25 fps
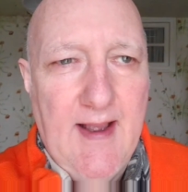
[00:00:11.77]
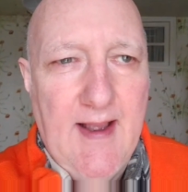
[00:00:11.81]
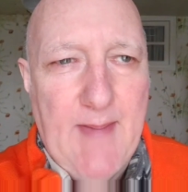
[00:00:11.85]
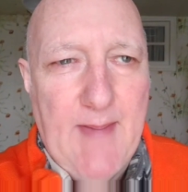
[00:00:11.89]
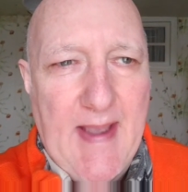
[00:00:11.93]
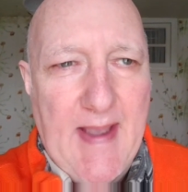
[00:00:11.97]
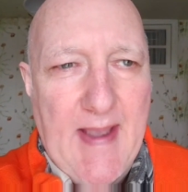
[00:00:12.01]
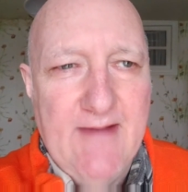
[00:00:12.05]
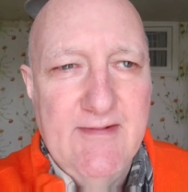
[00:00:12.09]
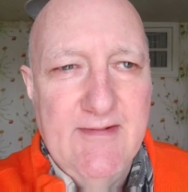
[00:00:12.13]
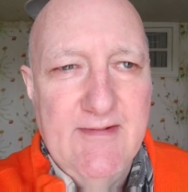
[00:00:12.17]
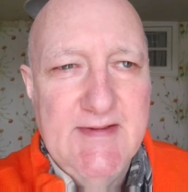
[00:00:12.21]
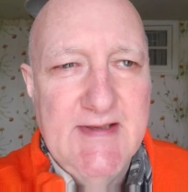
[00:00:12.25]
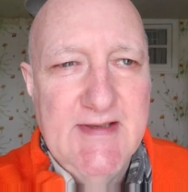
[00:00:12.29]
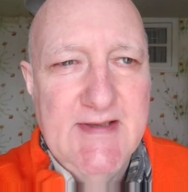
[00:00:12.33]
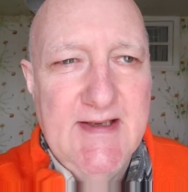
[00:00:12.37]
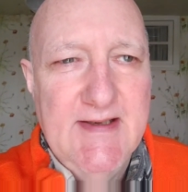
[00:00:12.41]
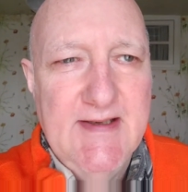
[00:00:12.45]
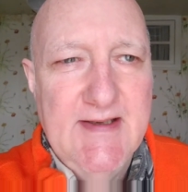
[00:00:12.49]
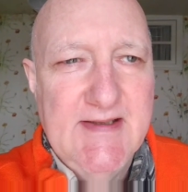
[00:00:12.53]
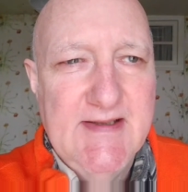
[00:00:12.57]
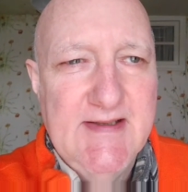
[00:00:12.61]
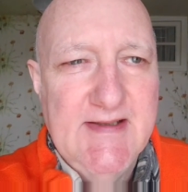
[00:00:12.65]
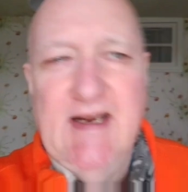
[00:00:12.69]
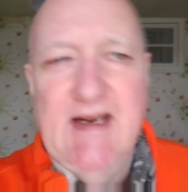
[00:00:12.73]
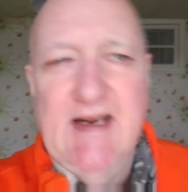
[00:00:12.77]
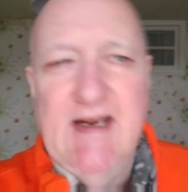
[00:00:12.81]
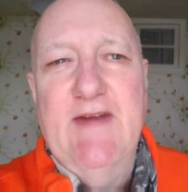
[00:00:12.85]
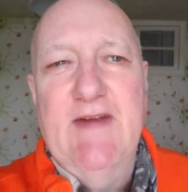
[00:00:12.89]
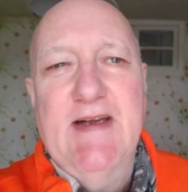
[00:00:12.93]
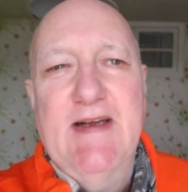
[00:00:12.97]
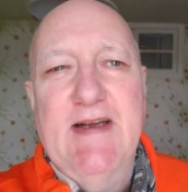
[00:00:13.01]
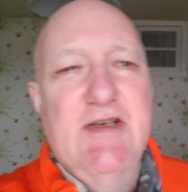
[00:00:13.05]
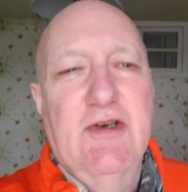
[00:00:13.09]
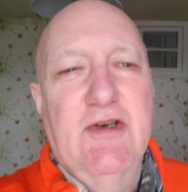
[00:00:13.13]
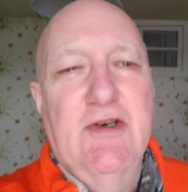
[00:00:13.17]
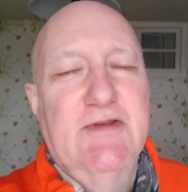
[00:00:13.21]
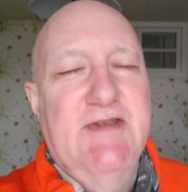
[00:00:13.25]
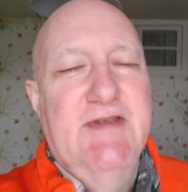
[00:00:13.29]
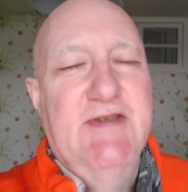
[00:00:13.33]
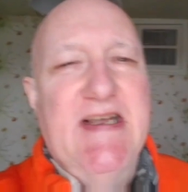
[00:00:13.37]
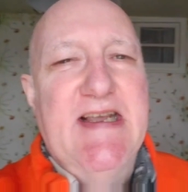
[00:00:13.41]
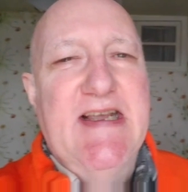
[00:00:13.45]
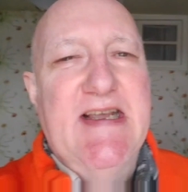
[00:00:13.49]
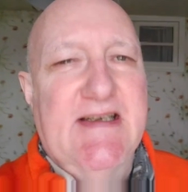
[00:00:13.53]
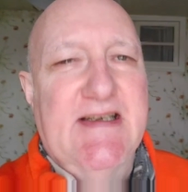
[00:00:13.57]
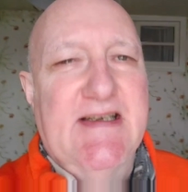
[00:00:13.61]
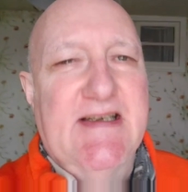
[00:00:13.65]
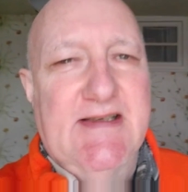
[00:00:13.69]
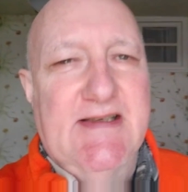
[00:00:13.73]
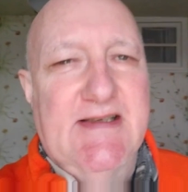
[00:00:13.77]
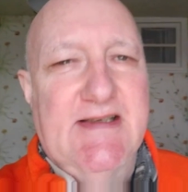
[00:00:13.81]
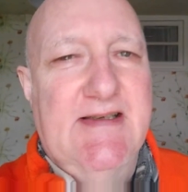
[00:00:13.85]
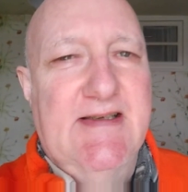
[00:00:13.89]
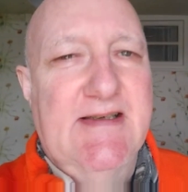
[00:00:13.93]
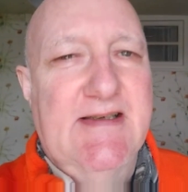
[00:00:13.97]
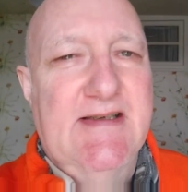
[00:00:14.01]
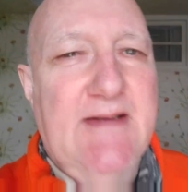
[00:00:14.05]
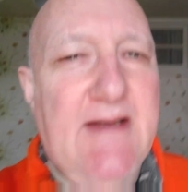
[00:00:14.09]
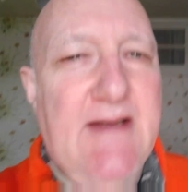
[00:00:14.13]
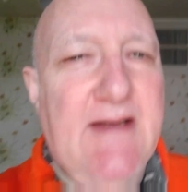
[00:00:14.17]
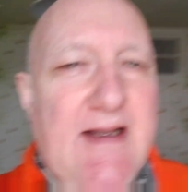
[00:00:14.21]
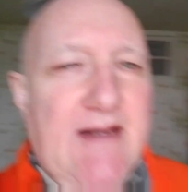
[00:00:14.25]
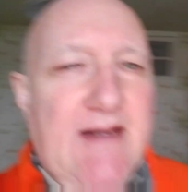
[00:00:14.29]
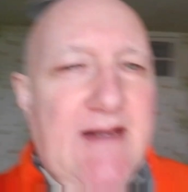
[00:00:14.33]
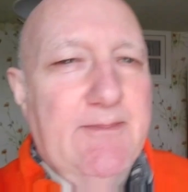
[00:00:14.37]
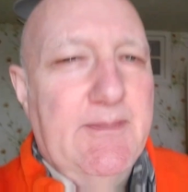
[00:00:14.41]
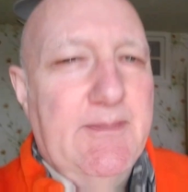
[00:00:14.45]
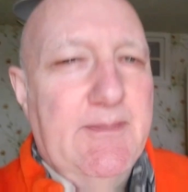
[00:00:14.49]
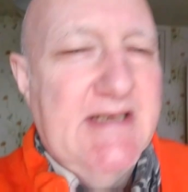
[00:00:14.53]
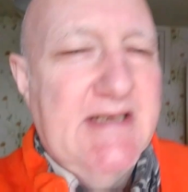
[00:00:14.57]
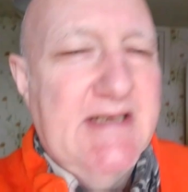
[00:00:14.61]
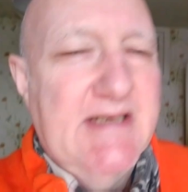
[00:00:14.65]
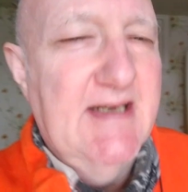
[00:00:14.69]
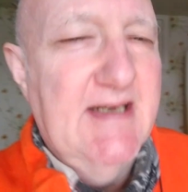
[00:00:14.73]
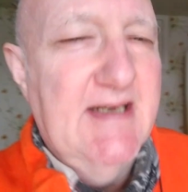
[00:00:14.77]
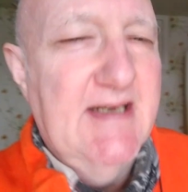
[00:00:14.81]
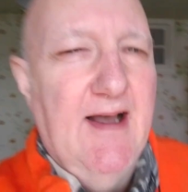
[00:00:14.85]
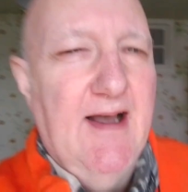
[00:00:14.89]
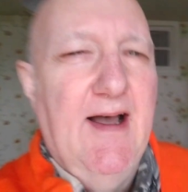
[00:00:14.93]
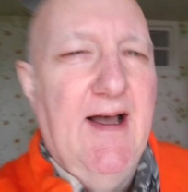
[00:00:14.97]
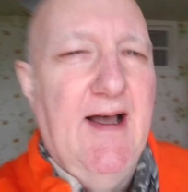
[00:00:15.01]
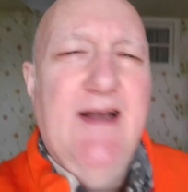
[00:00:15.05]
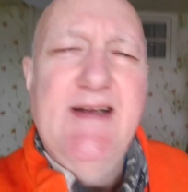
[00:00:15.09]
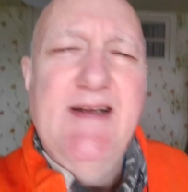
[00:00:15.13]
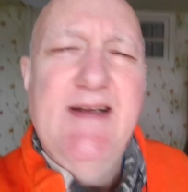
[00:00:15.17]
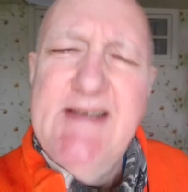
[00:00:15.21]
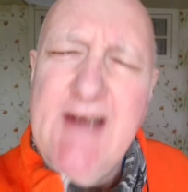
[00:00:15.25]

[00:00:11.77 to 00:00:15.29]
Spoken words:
about serving tortillas. But I